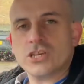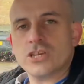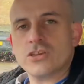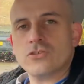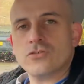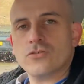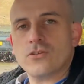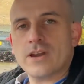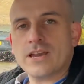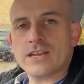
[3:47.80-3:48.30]

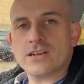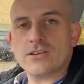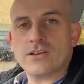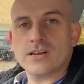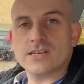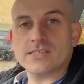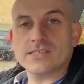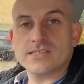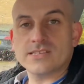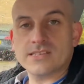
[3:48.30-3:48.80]
your
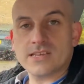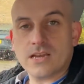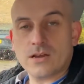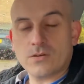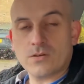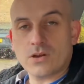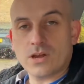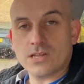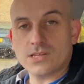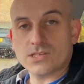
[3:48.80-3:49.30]
headlights and
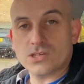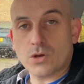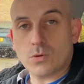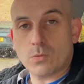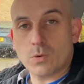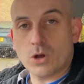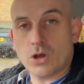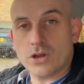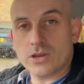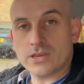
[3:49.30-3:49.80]
taillights are
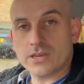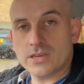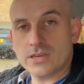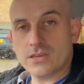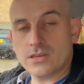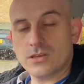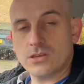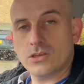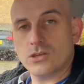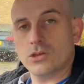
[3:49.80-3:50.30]

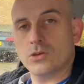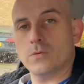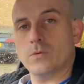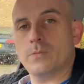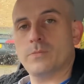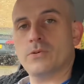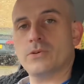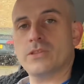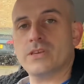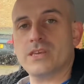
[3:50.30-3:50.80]
working, you would
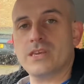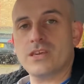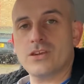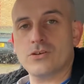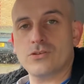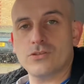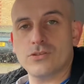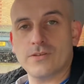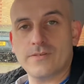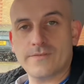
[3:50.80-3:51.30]
put the key
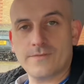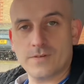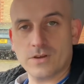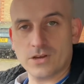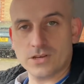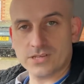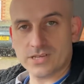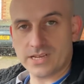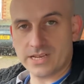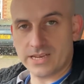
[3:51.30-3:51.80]
on the
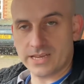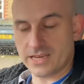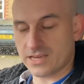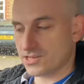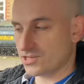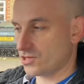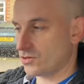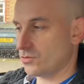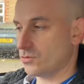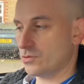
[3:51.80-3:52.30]
first click
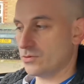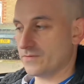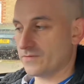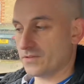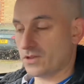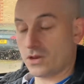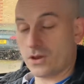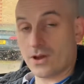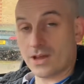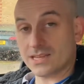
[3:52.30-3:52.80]
so all of
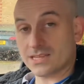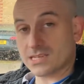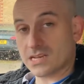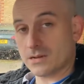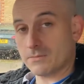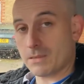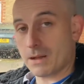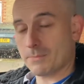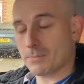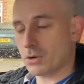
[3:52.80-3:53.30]
the lights
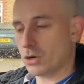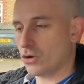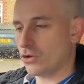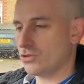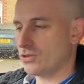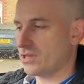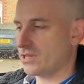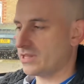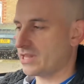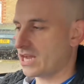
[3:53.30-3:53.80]
come up
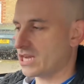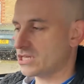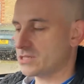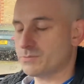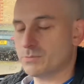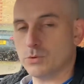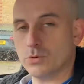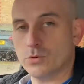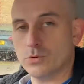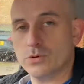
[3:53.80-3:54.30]
on the
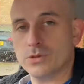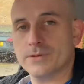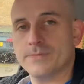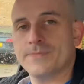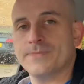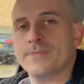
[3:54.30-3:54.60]
dashboard,